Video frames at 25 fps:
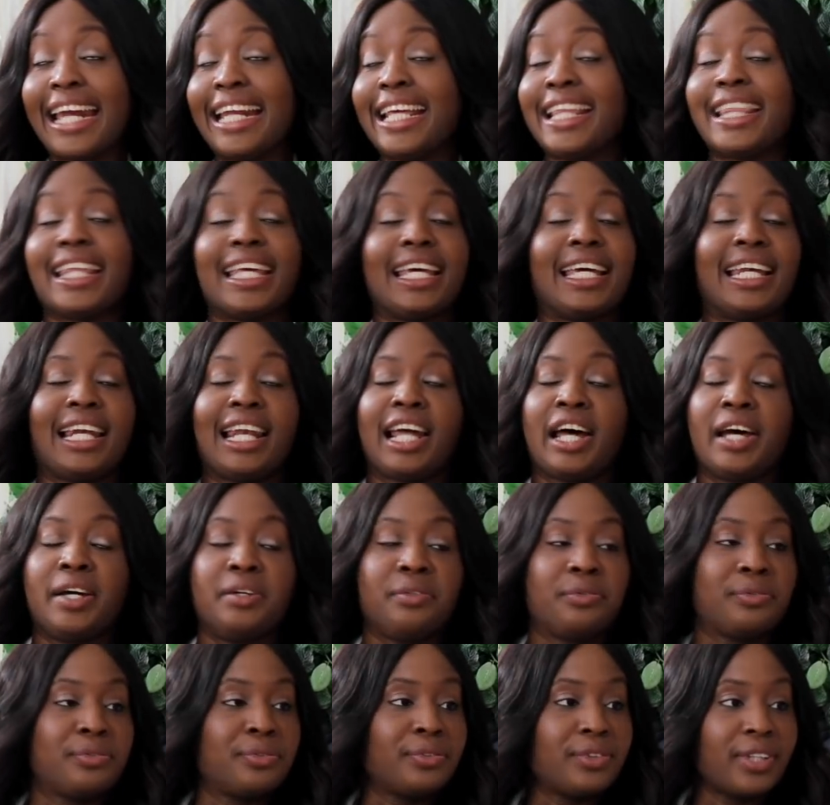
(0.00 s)
anything in
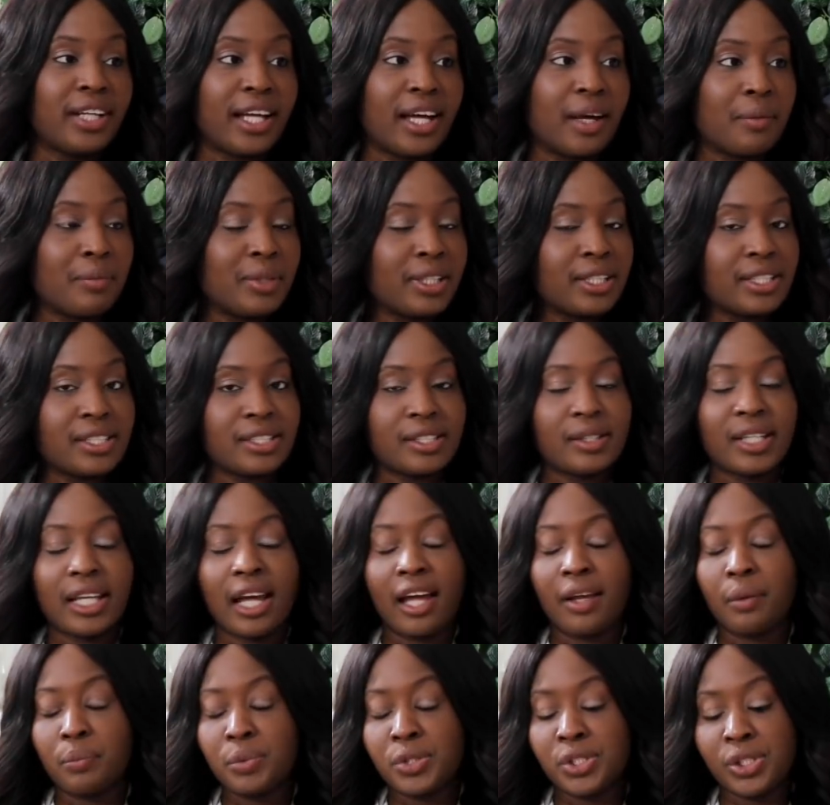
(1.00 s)
life, because it
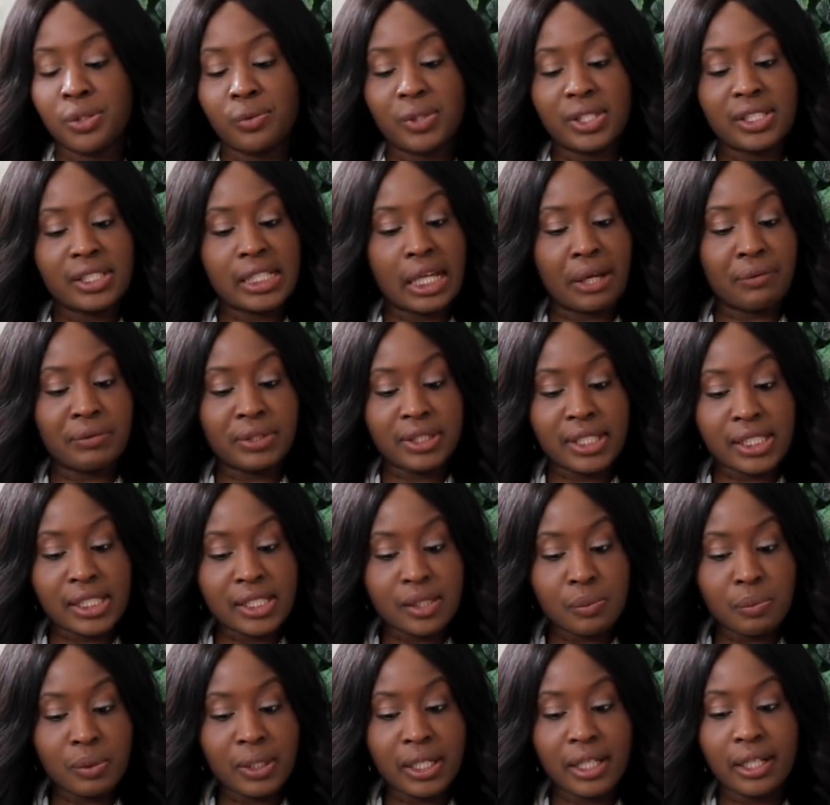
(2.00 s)
helps you with
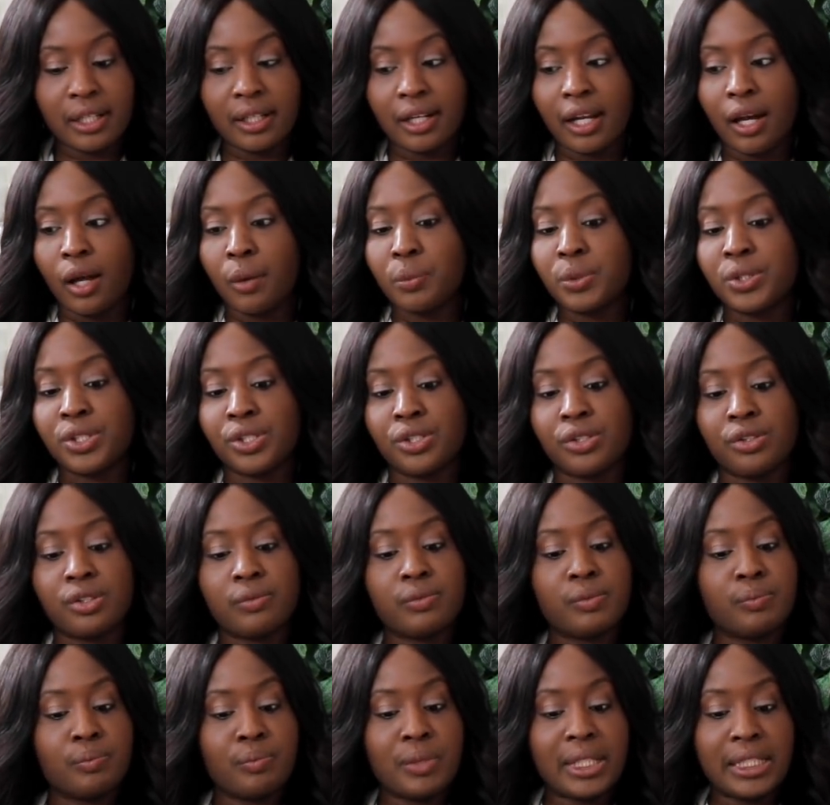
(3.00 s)
self-discipline, it helps you
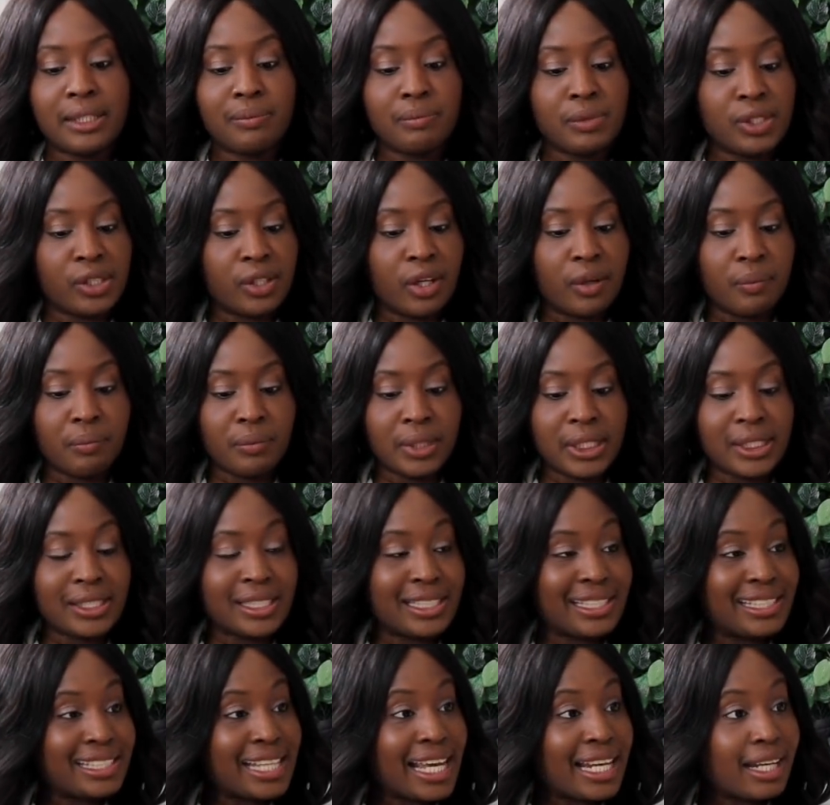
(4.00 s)
meet, you know,
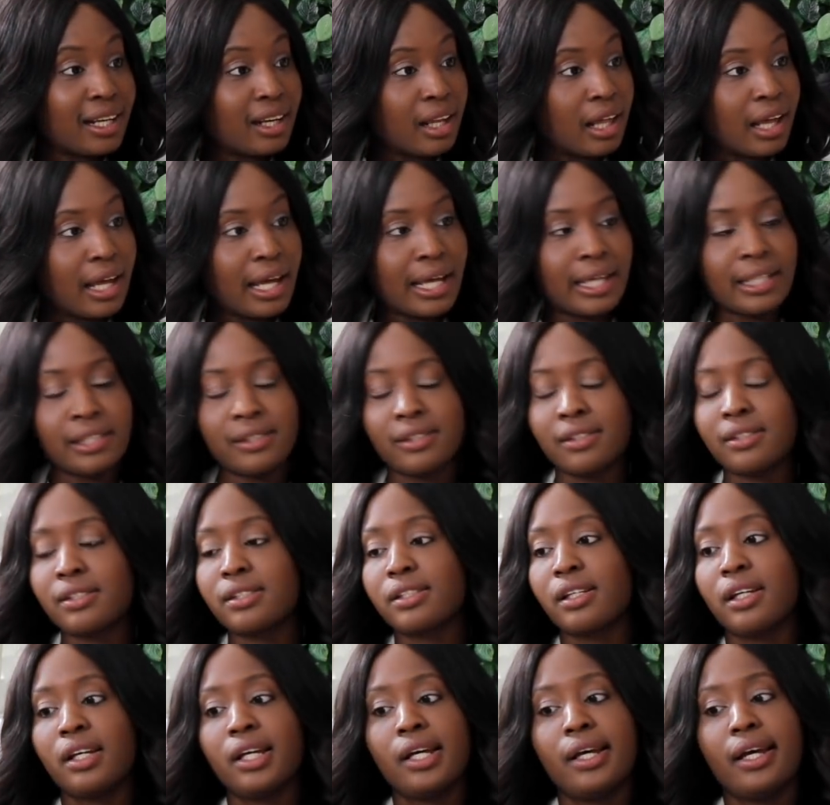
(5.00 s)
meeting
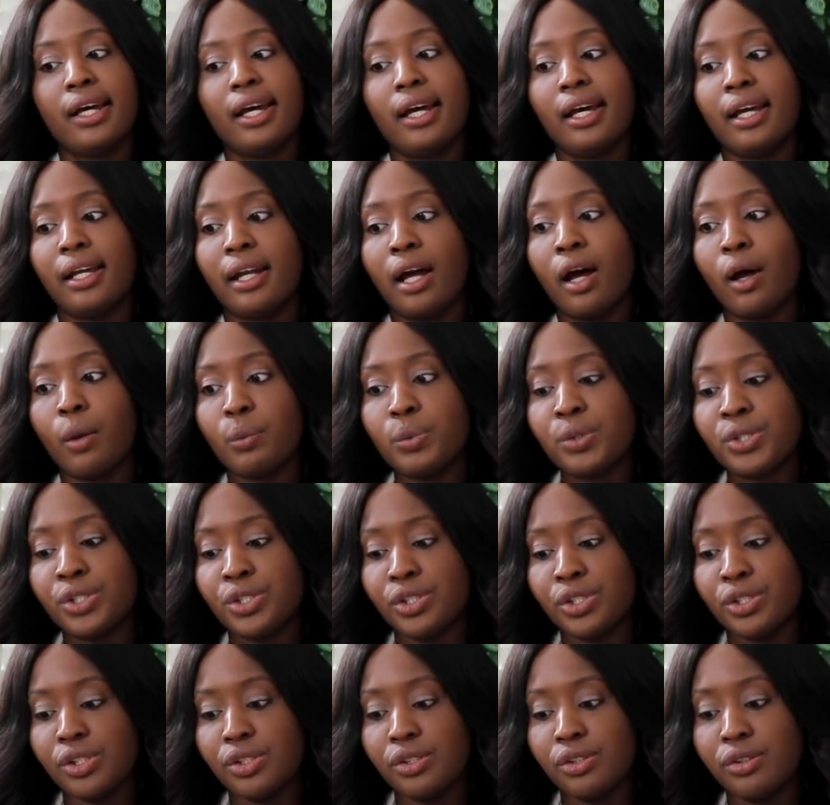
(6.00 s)
deadlines. It helps
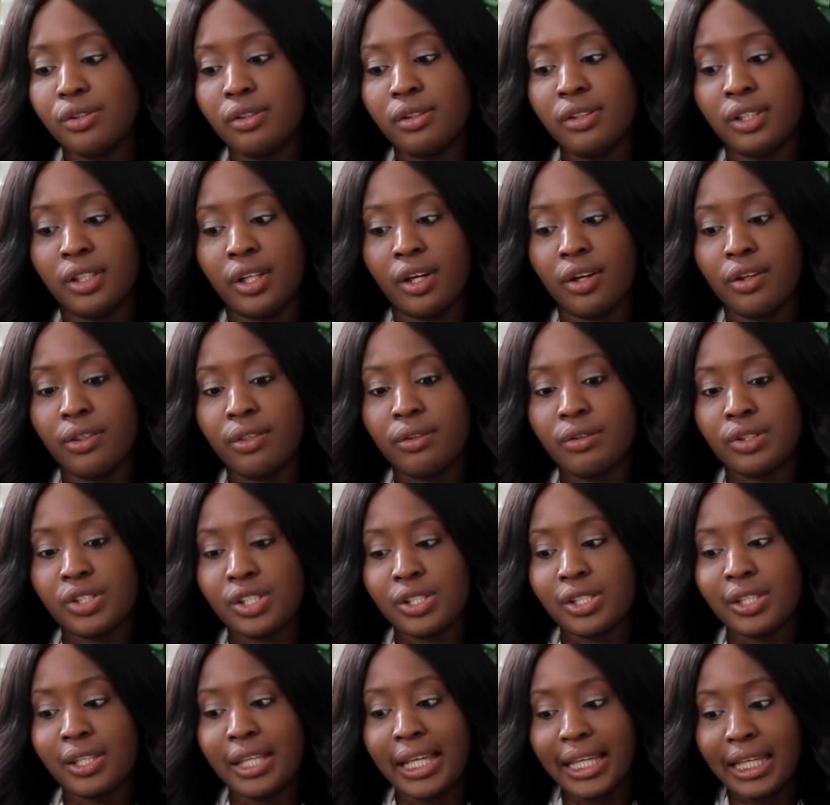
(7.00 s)
you, you know,
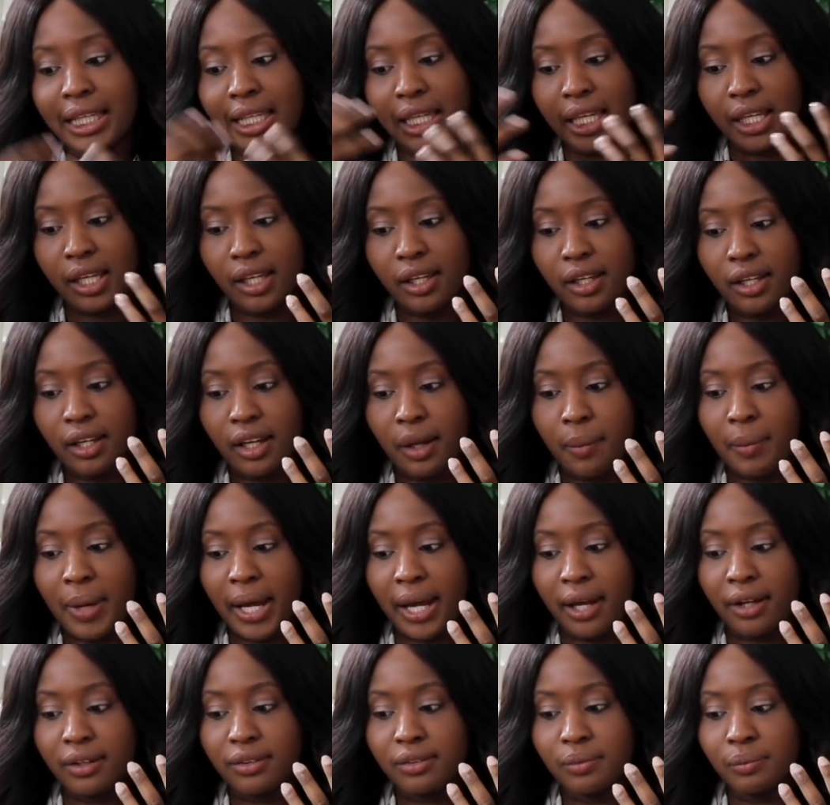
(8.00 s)
just thinking
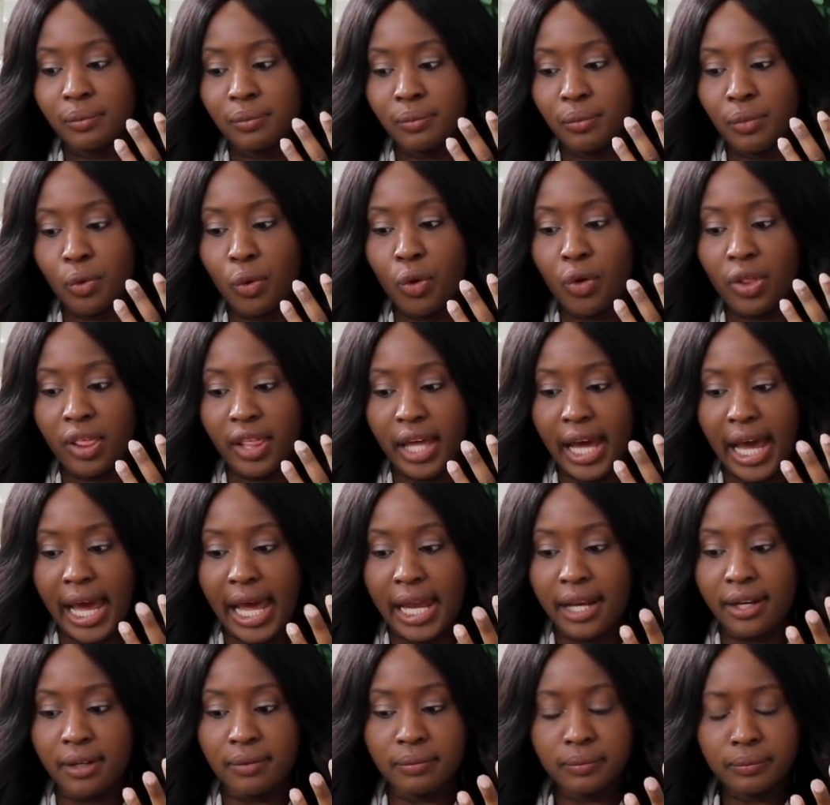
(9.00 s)
about more
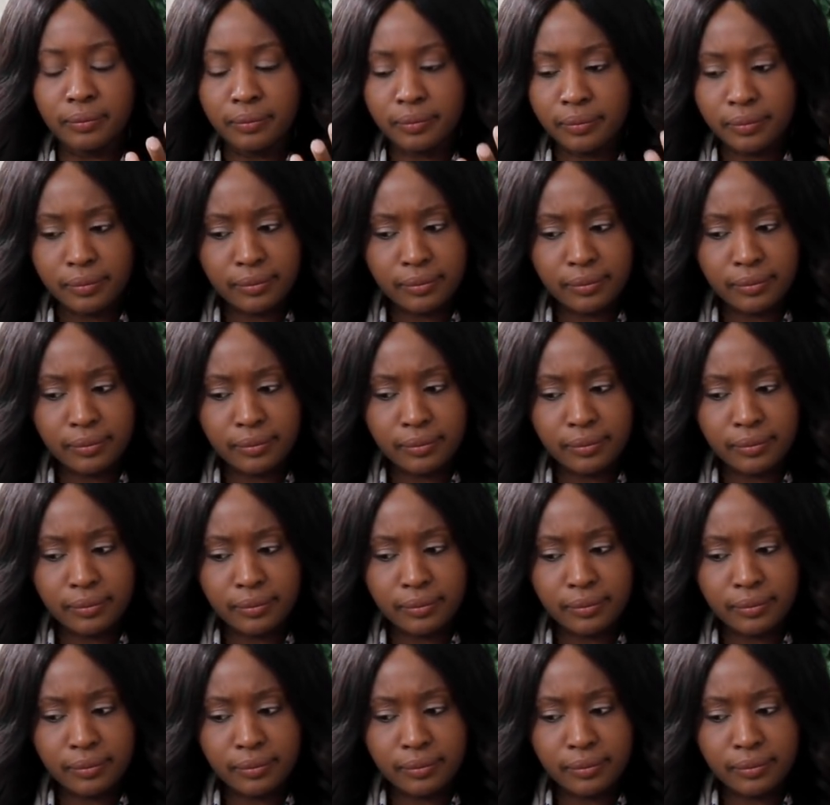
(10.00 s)
than